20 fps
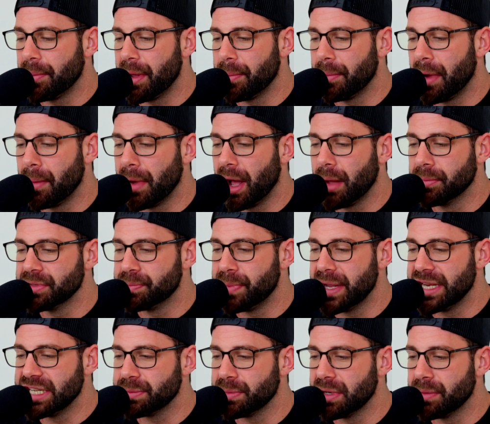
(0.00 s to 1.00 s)
in my mom's
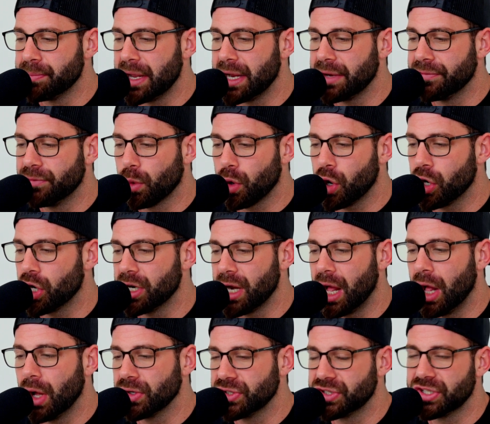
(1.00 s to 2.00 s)
basement paying
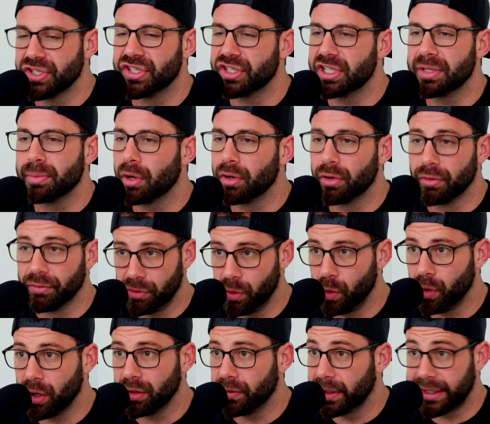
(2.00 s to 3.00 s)
$400 to sleep on her
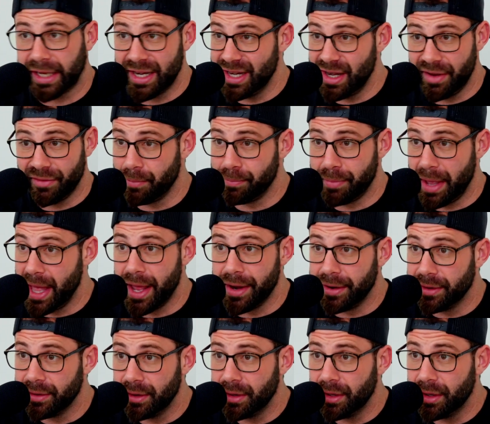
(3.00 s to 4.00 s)
floor. Like I didn't have a bed.